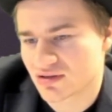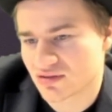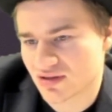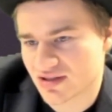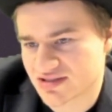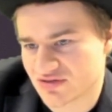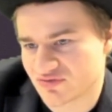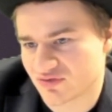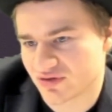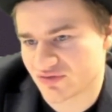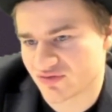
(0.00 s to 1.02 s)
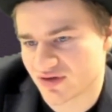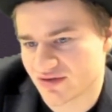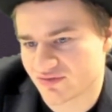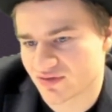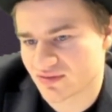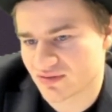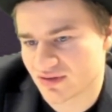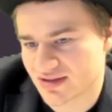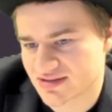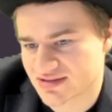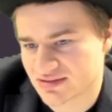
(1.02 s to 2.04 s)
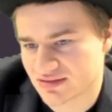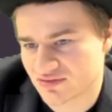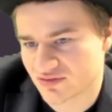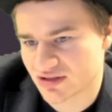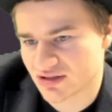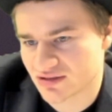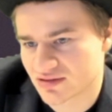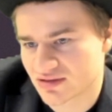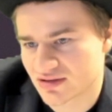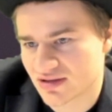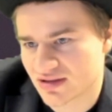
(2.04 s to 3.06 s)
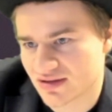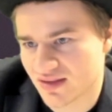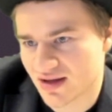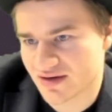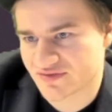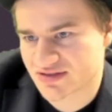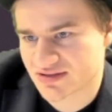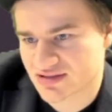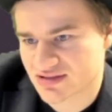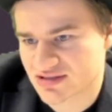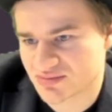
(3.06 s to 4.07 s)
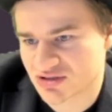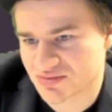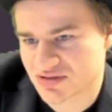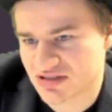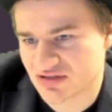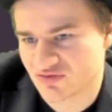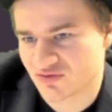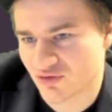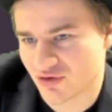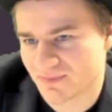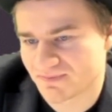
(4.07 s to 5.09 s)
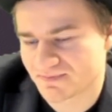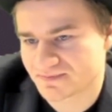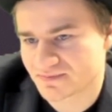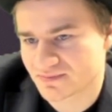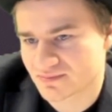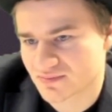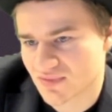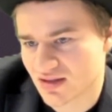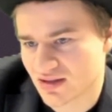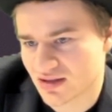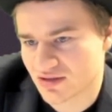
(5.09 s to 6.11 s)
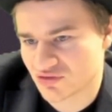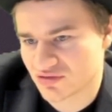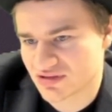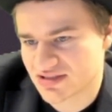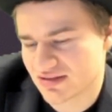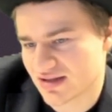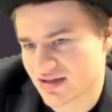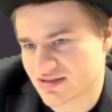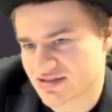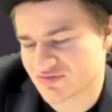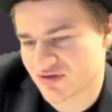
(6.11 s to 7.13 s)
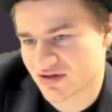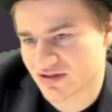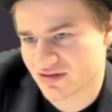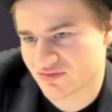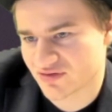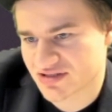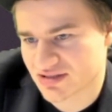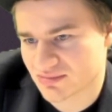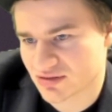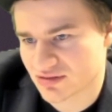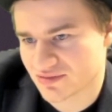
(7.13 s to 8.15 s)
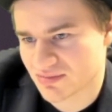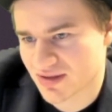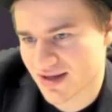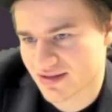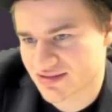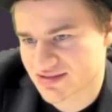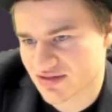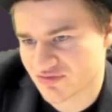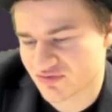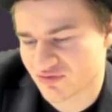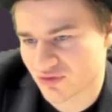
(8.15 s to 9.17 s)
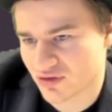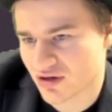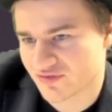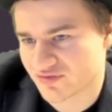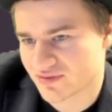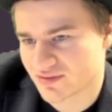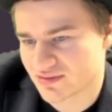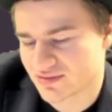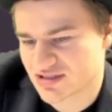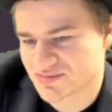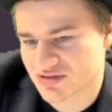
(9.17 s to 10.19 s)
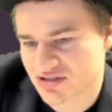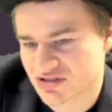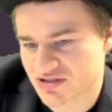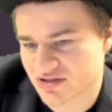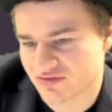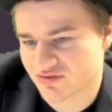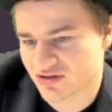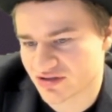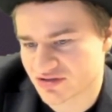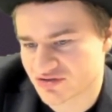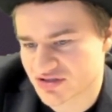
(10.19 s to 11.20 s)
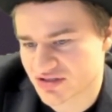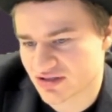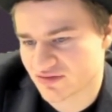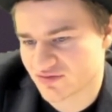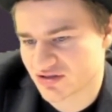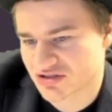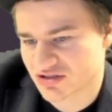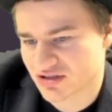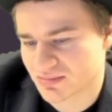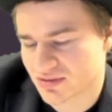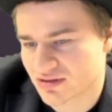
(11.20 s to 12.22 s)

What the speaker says: That is e4, e5, knight c3, knight of 6, bishop c4. And you can see that it's very, very similar. The plan is f4 often, and these positions are very interesting and very sharp.